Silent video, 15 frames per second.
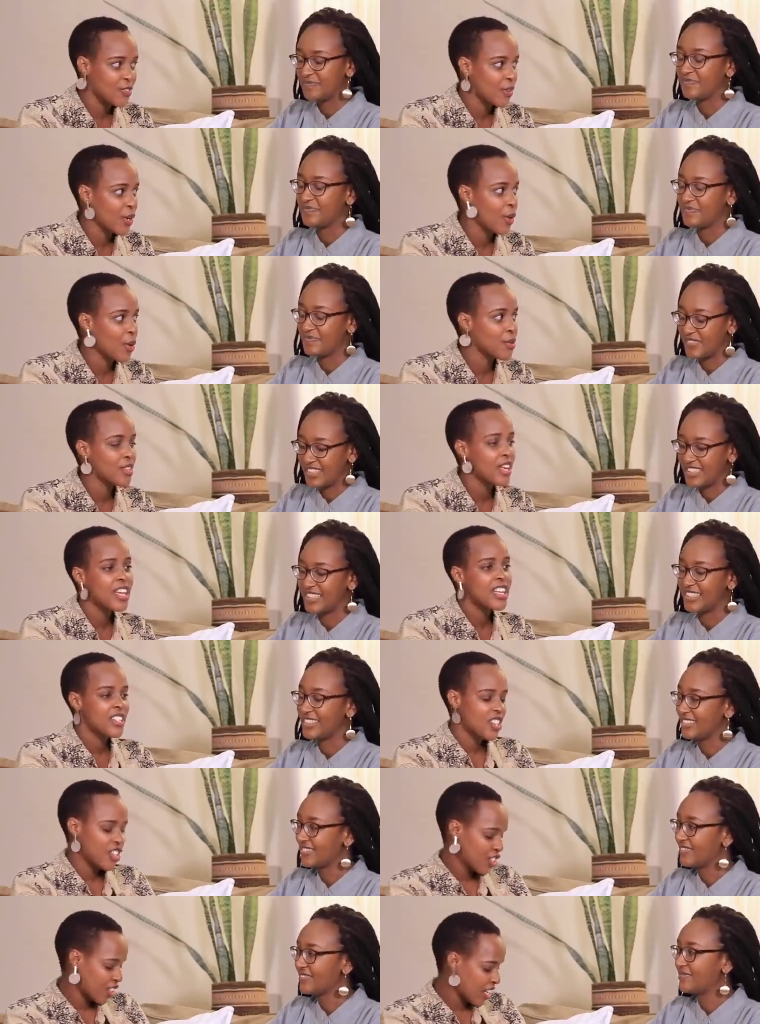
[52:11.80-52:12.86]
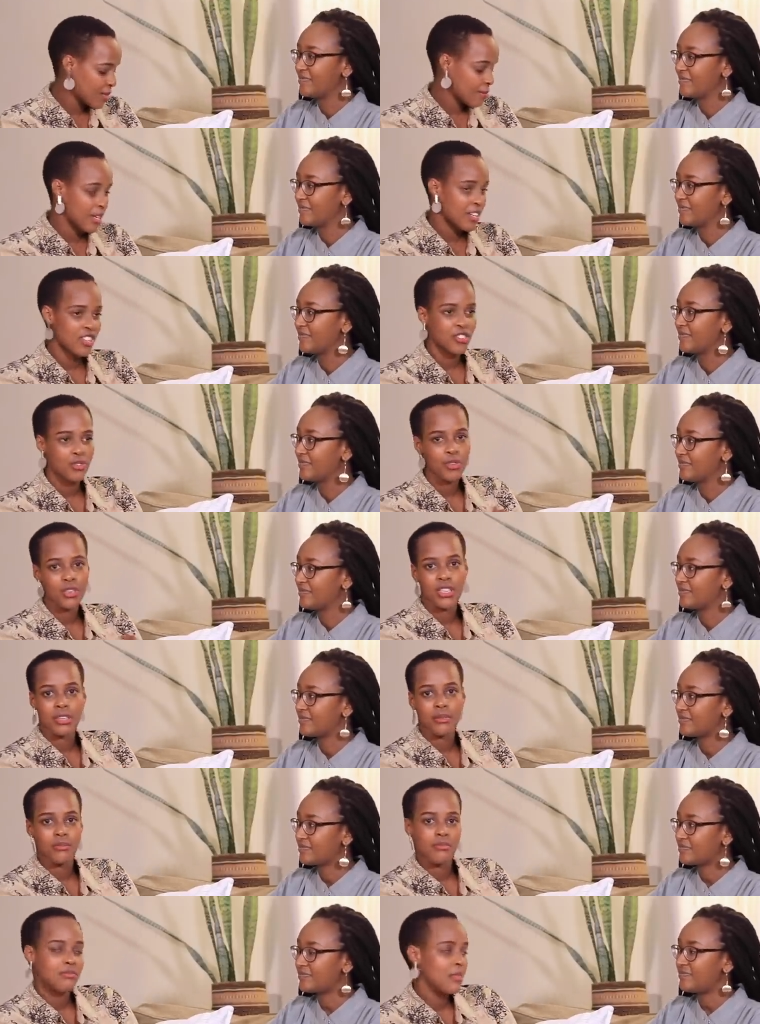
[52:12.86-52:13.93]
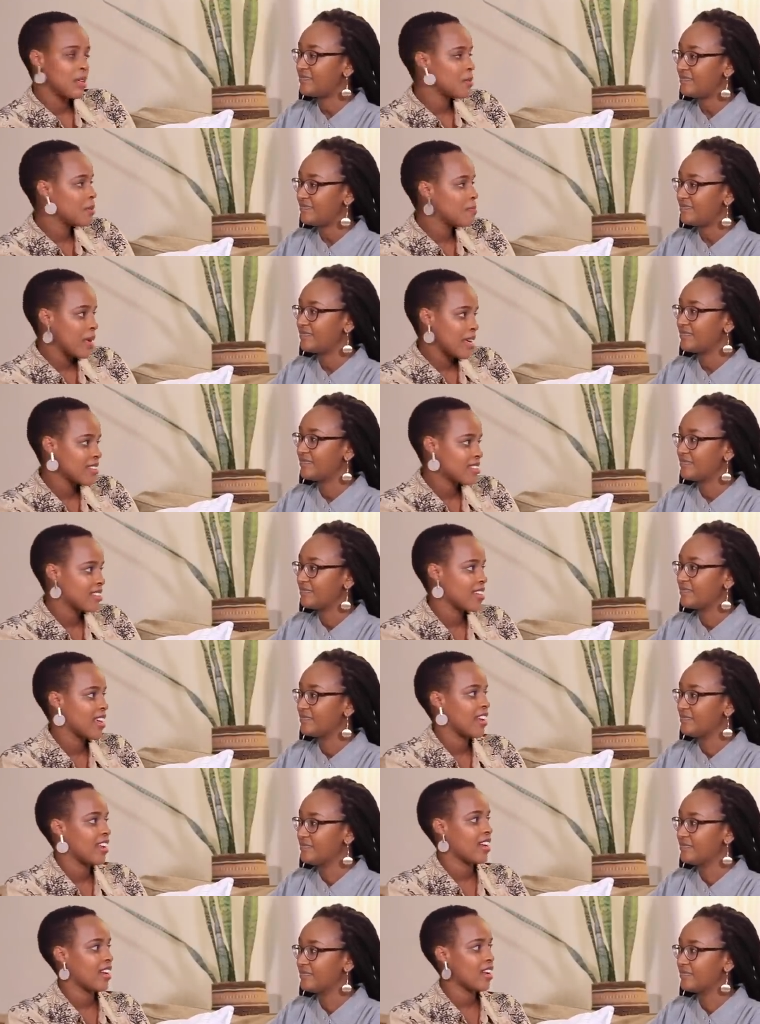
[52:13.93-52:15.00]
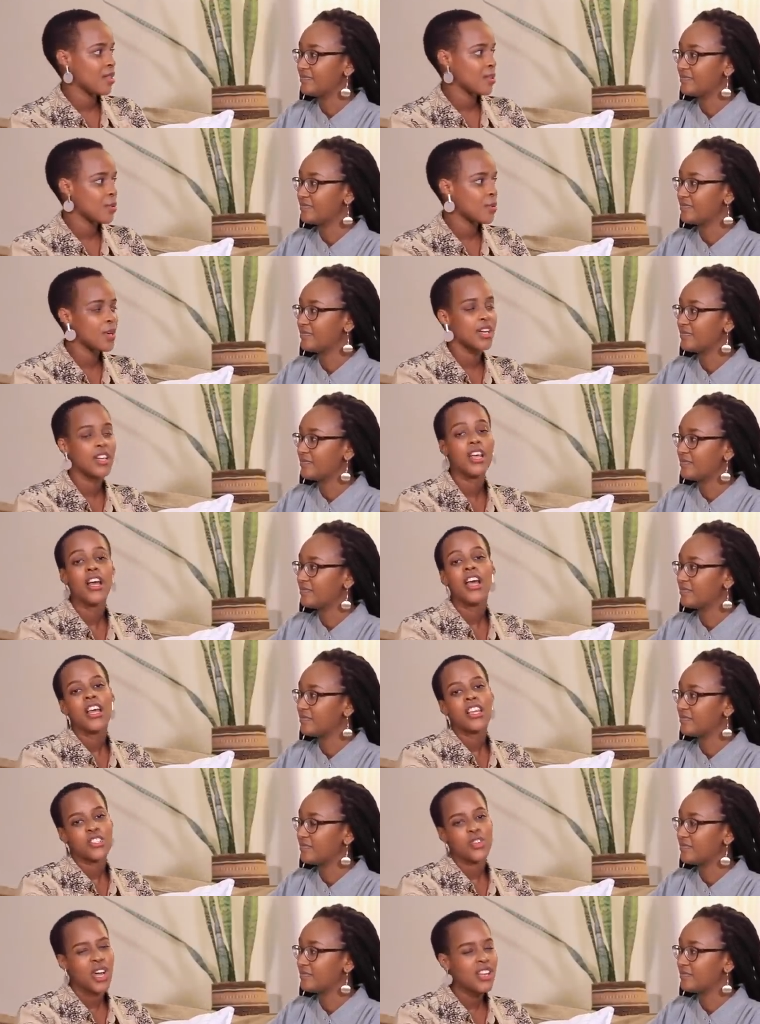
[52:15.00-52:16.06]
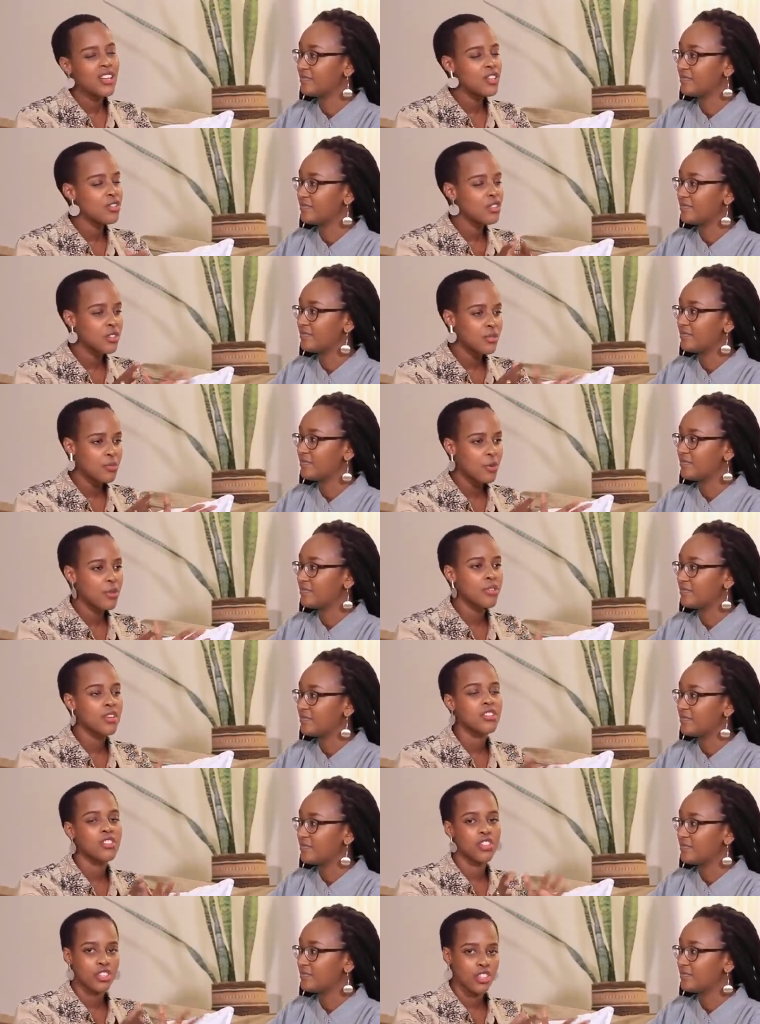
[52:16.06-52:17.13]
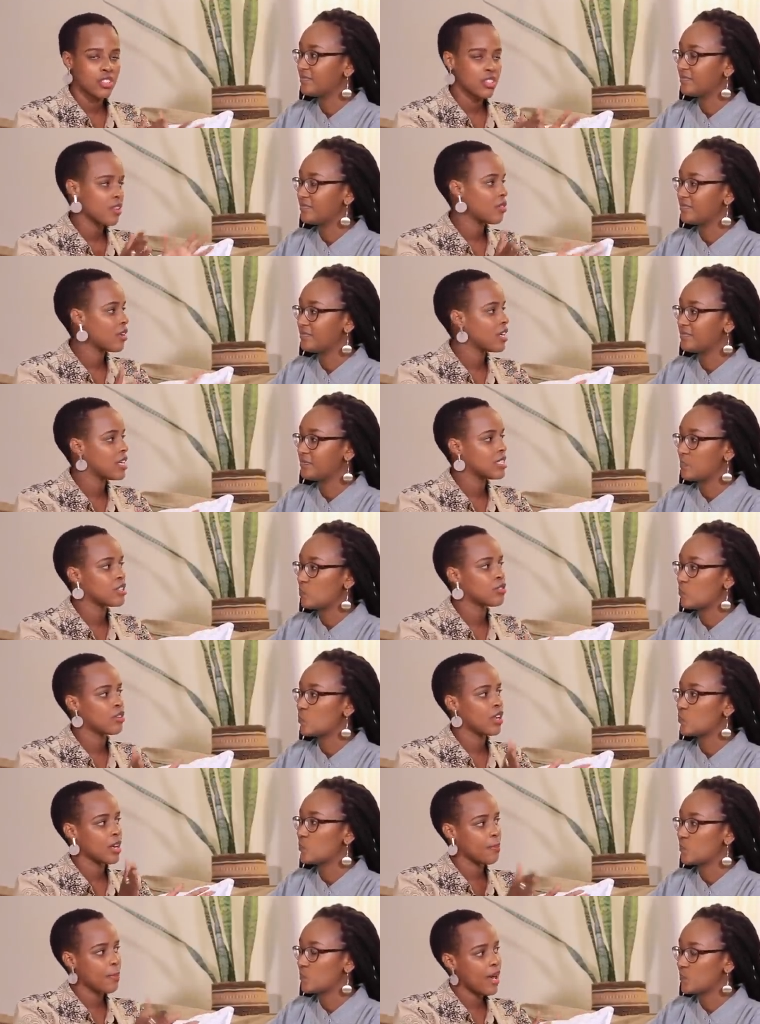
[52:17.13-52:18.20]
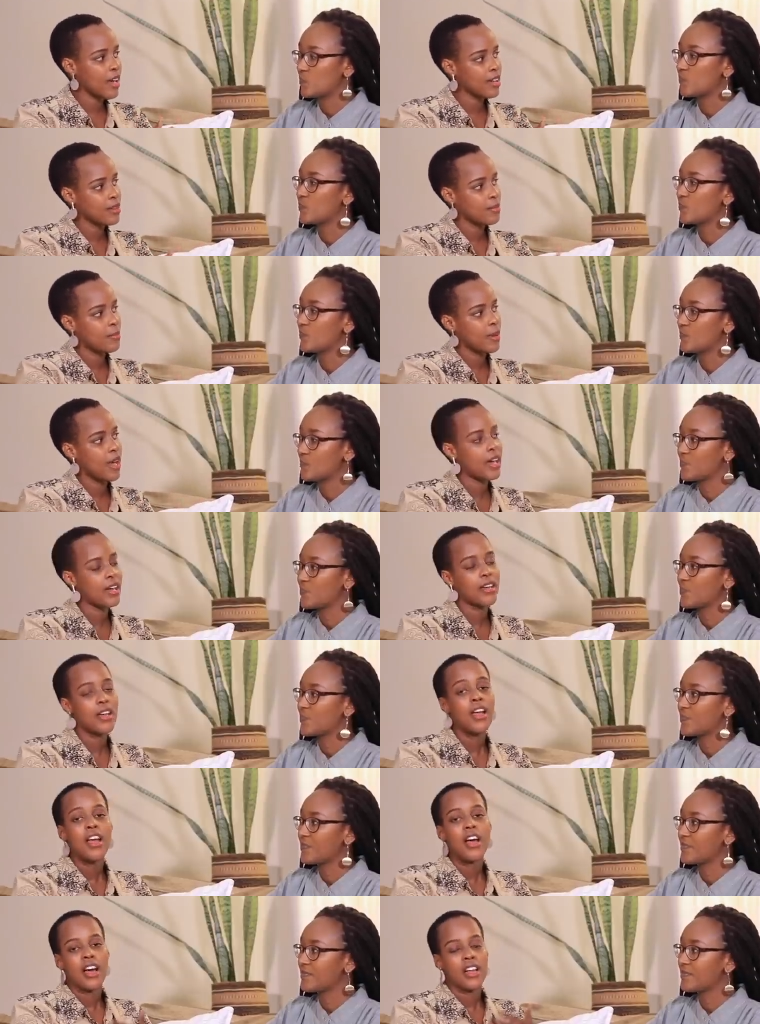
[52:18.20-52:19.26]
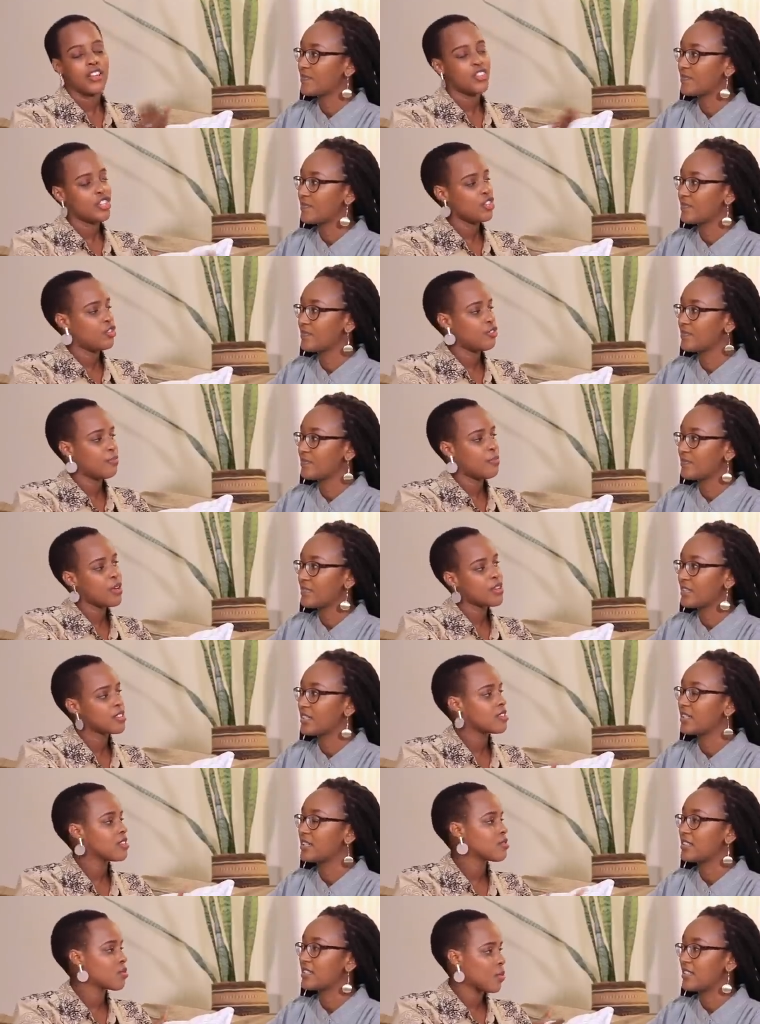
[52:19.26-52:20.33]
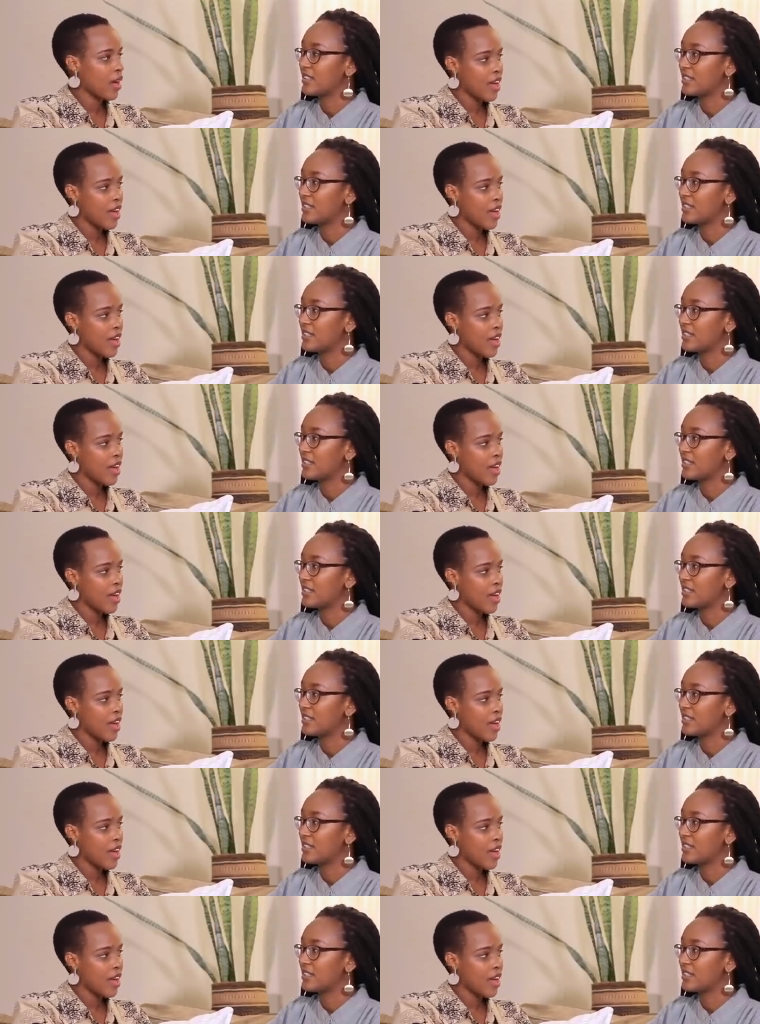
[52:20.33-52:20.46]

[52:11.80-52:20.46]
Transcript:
Speaker 1: of clothes, yeah. t shirt, my t shirts already maybe messy, I need mm-hmm. another one. So those small things, t shirts are really easy to mm-hmm. like pack in a bag and a change of boxes exactly. or